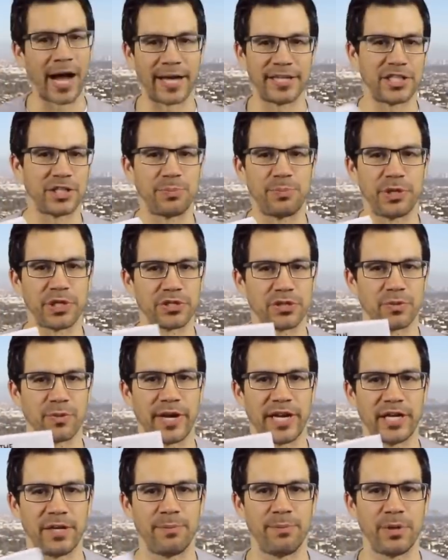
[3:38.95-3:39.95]
I just picked a
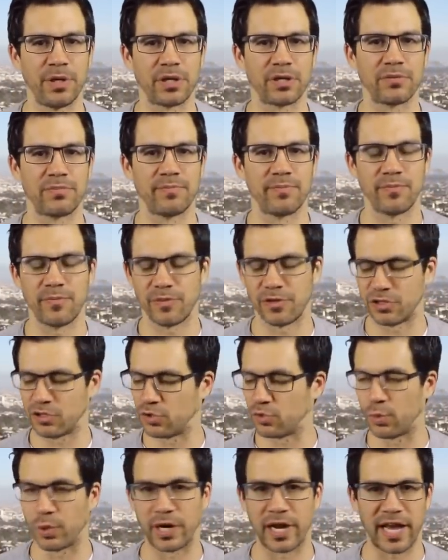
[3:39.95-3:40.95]
random book. This
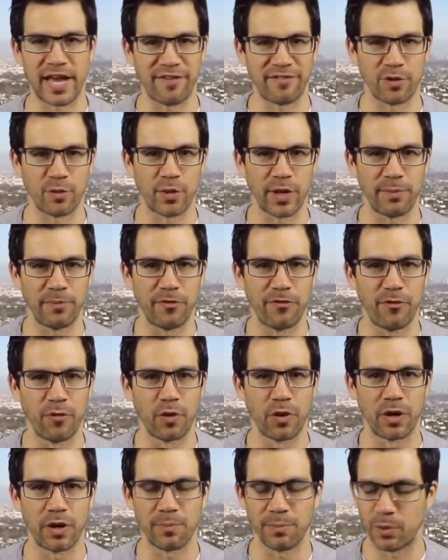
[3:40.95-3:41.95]
is one I haven't read
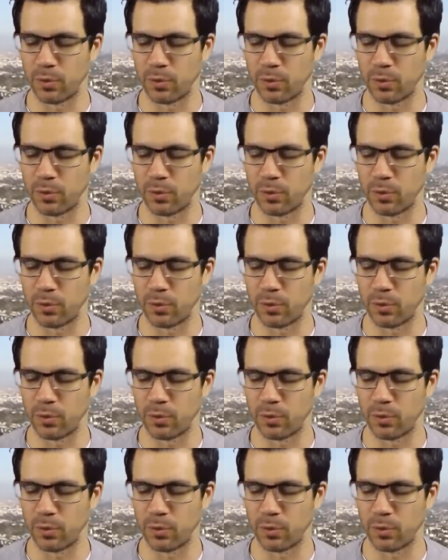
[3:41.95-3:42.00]
before,